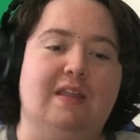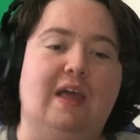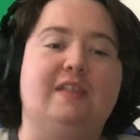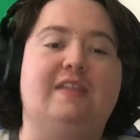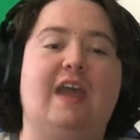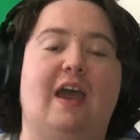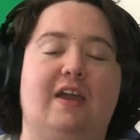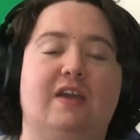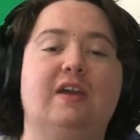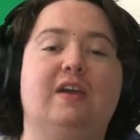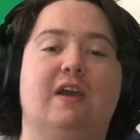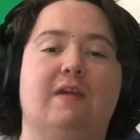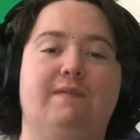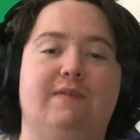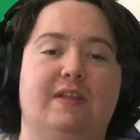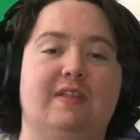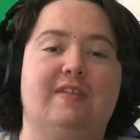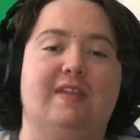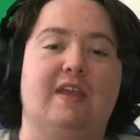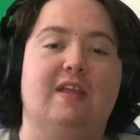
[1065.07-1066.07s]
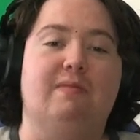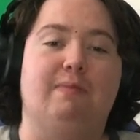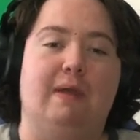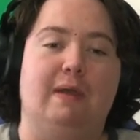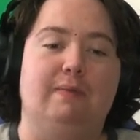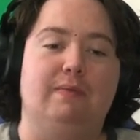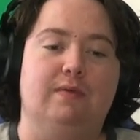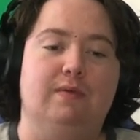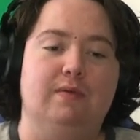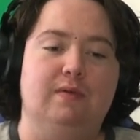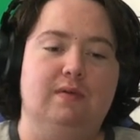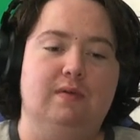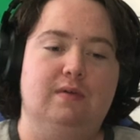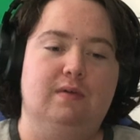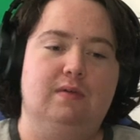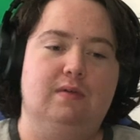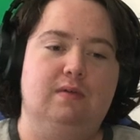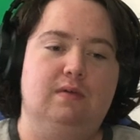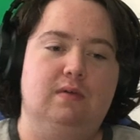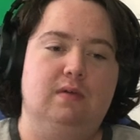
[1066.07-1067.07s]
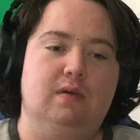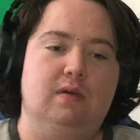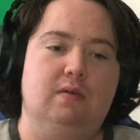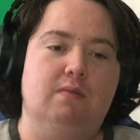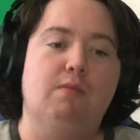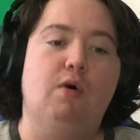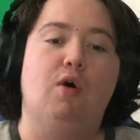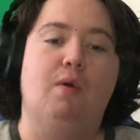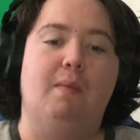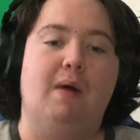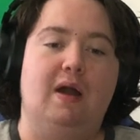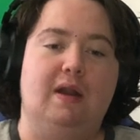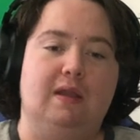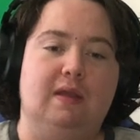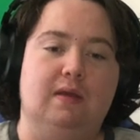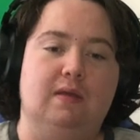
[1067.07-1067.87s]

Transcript: That's how you convince uh, these people. So I get to drive these more money.